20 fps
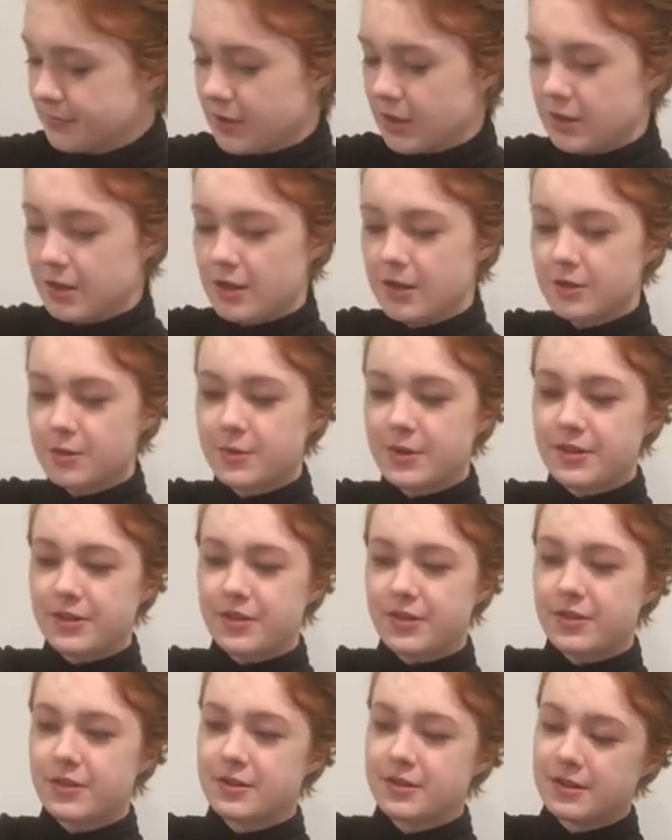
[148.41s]
Along with
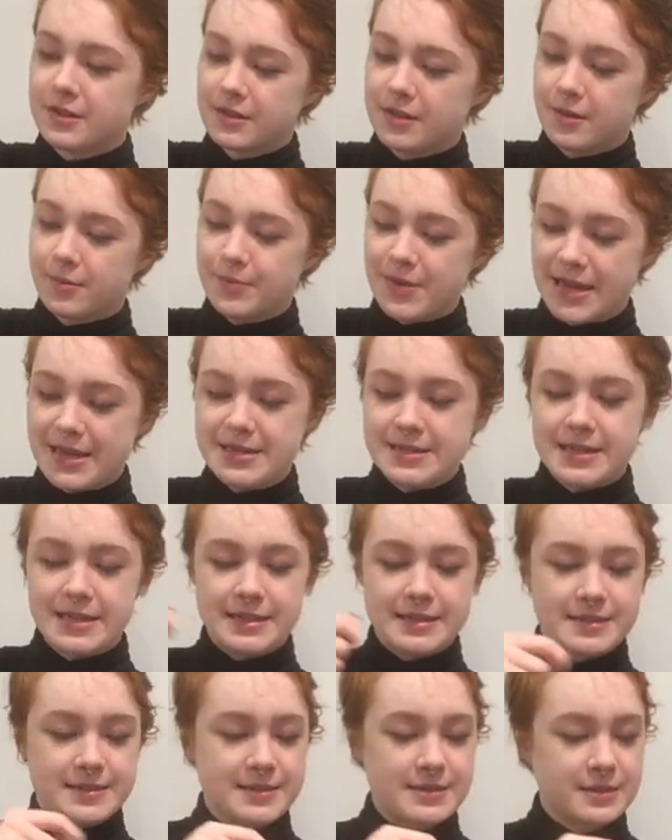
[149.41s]

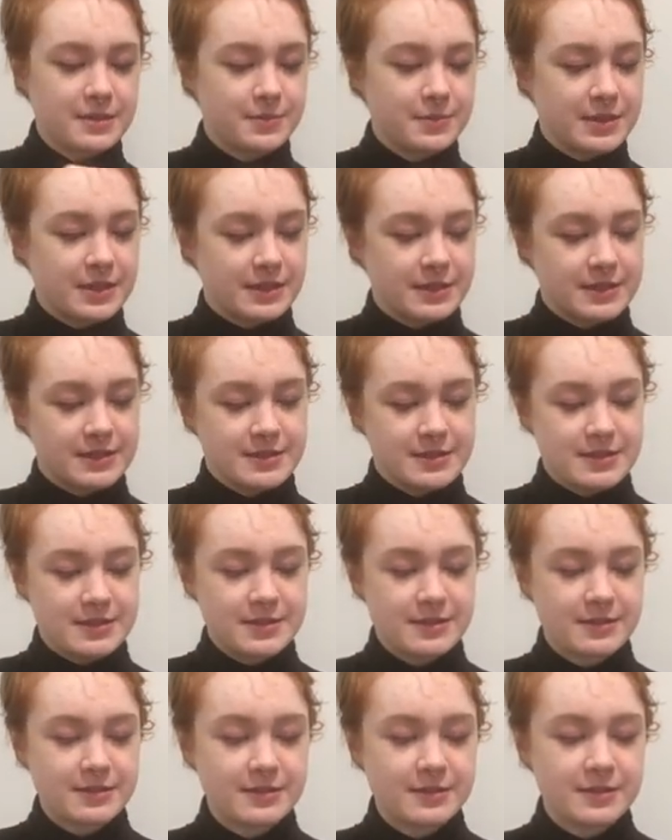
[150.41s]
Band-Aids, because